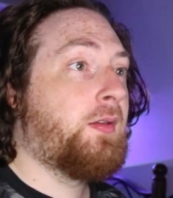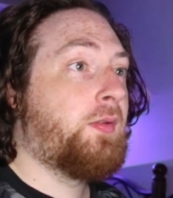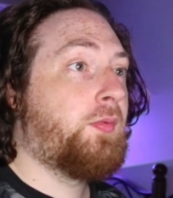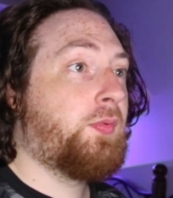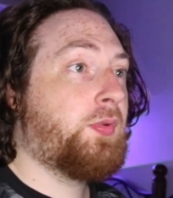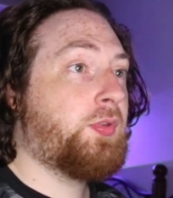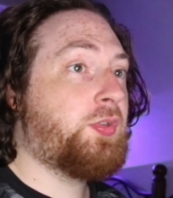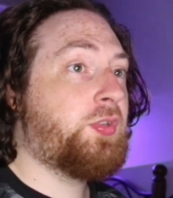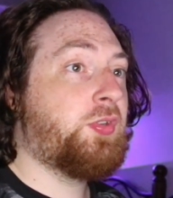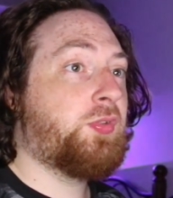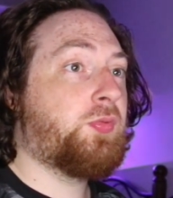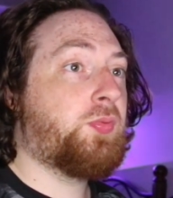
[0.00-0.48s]

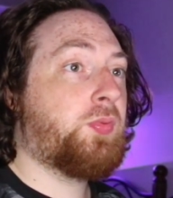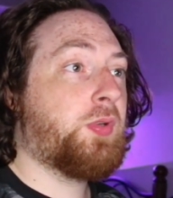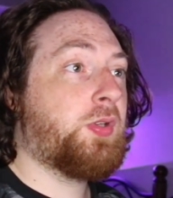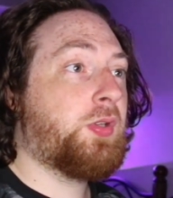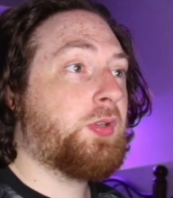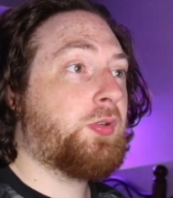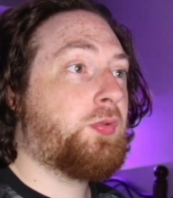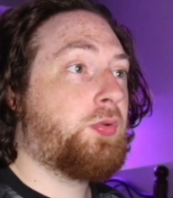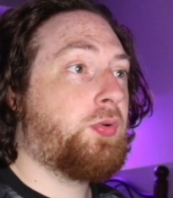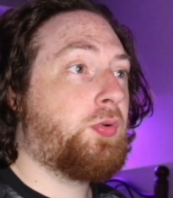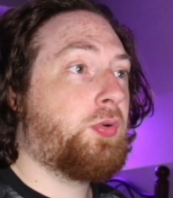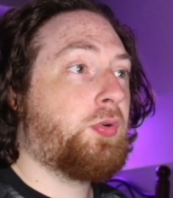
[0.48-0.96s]
which is
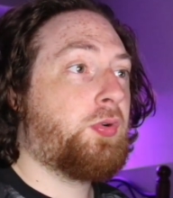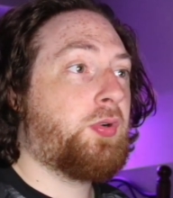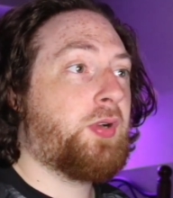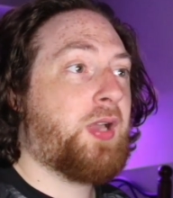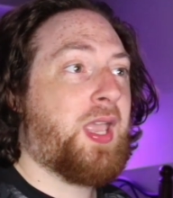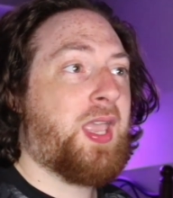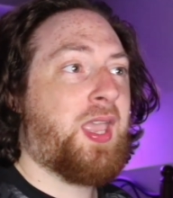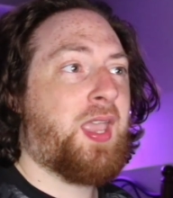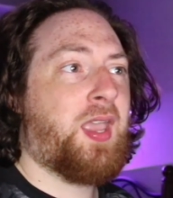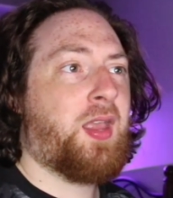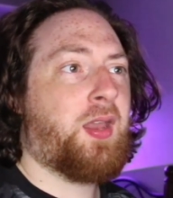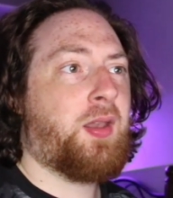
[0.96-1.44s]
really cool.
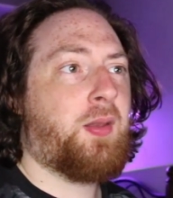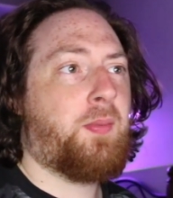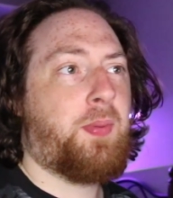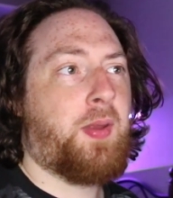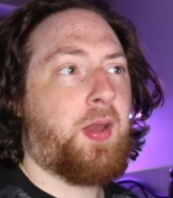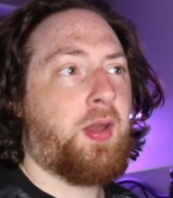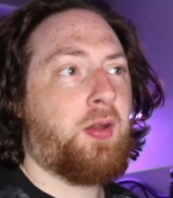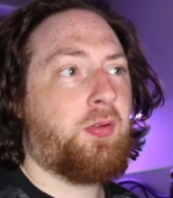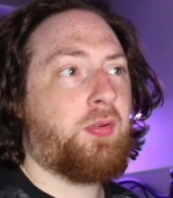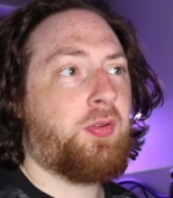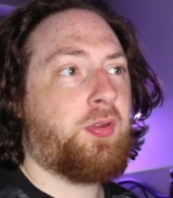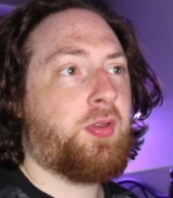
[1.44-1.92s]
And
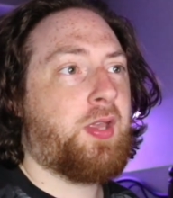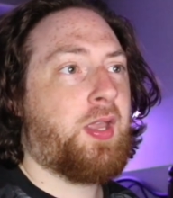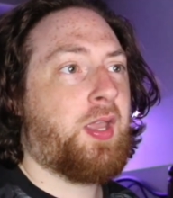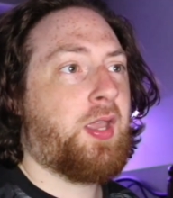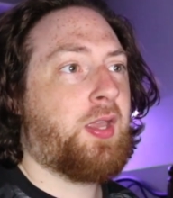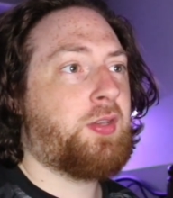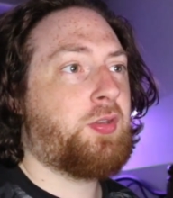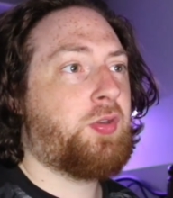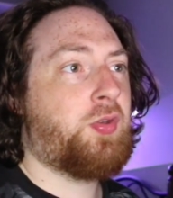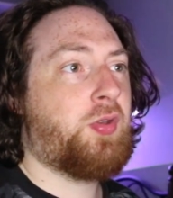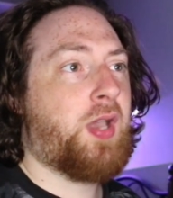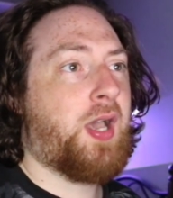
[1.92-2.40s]
apparently,
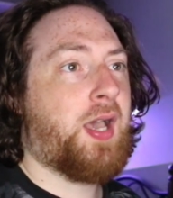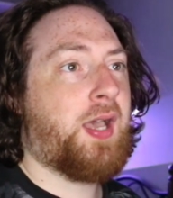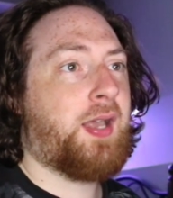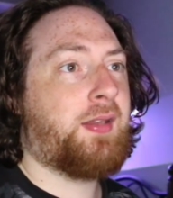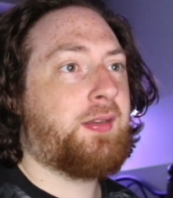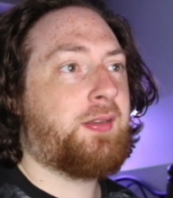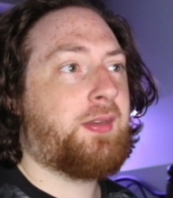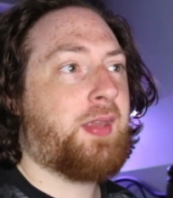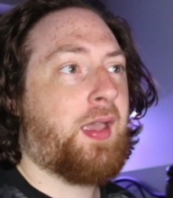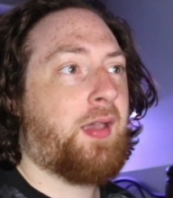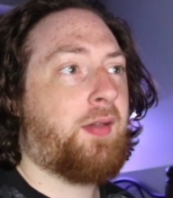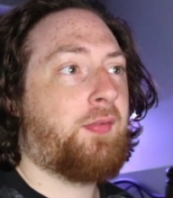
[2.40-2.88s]
and you
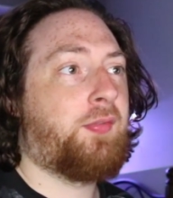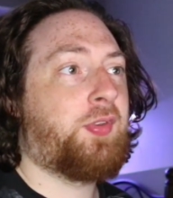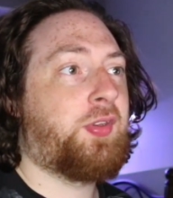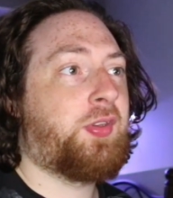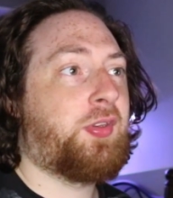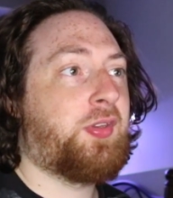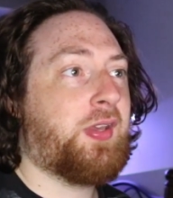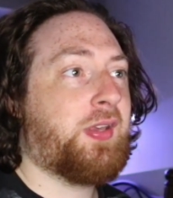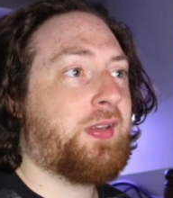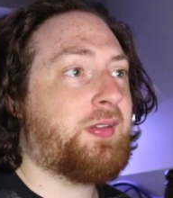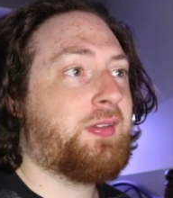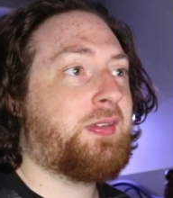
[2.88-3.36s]
guys have
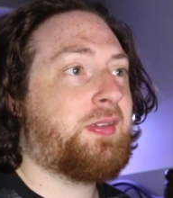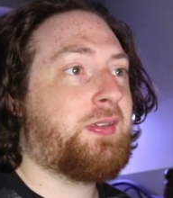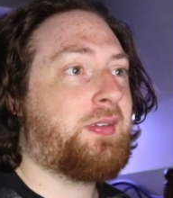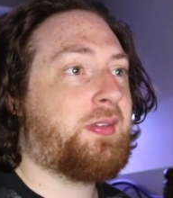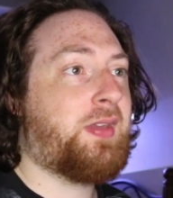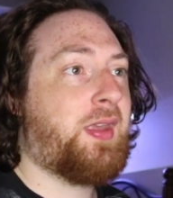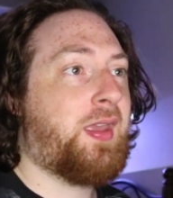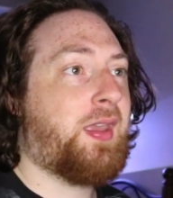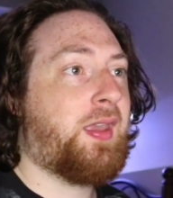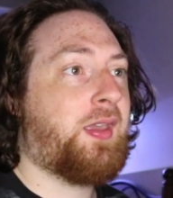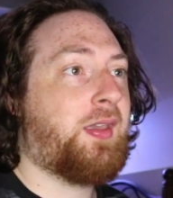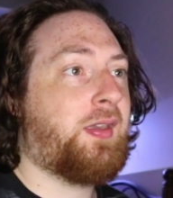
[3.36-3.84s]
6
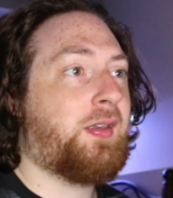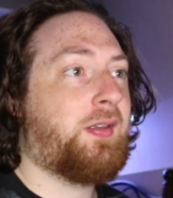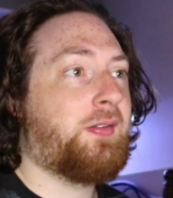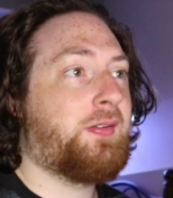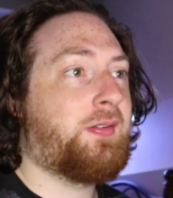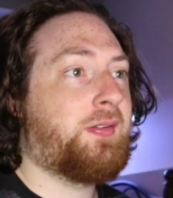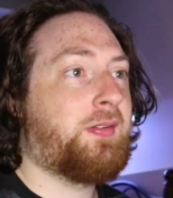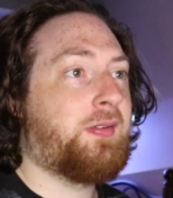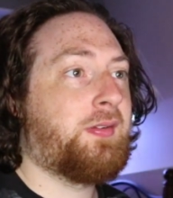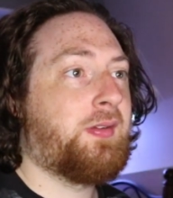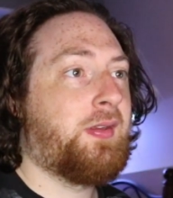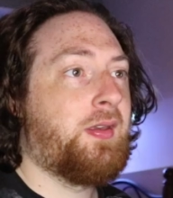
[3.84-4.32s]

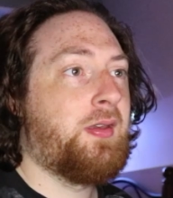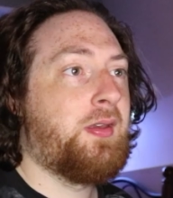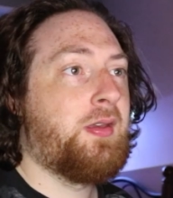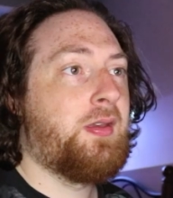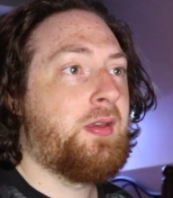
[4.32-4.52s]
days